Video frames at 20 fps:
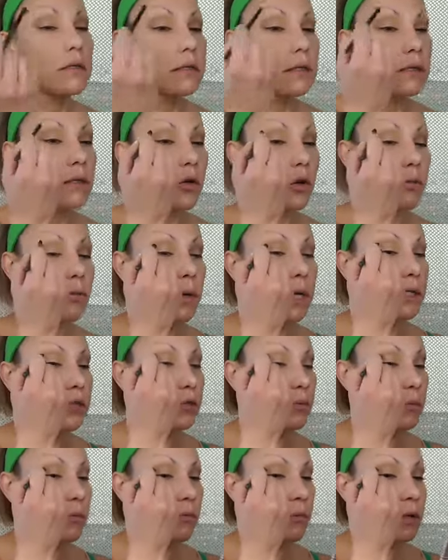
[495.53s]
Going back
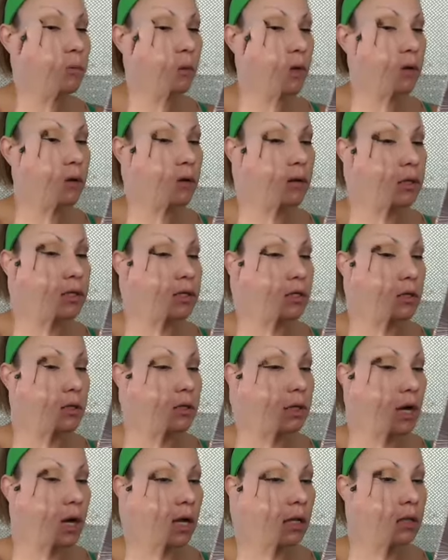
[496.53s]
with my original
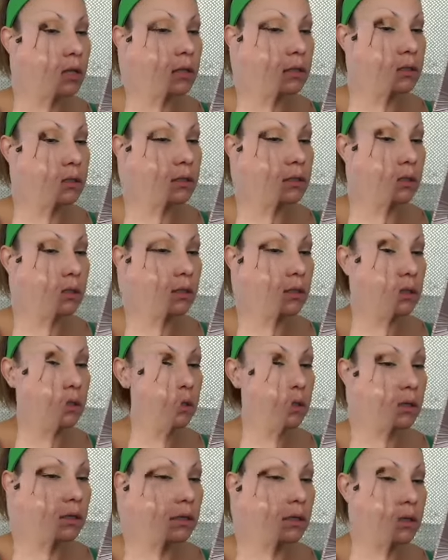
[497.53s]
colors
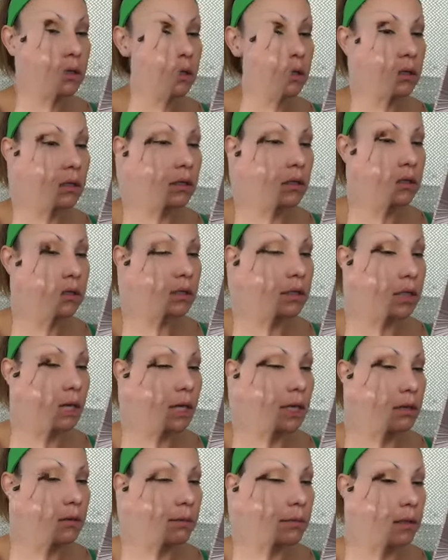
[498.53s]
and just
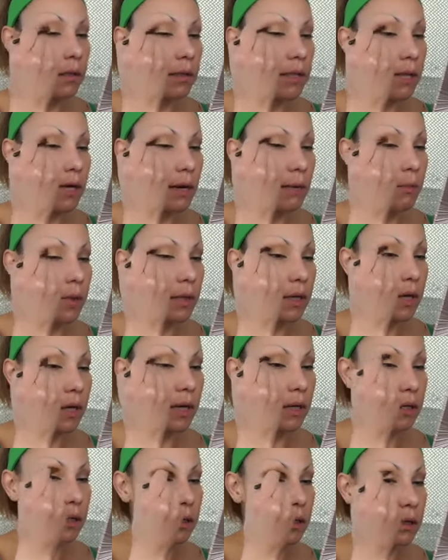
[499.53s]
kind of build that up
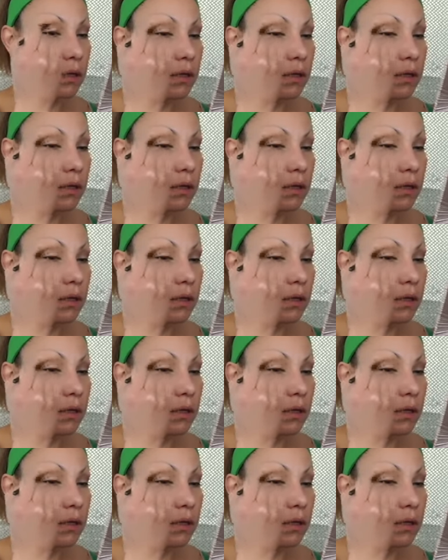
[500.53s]
again,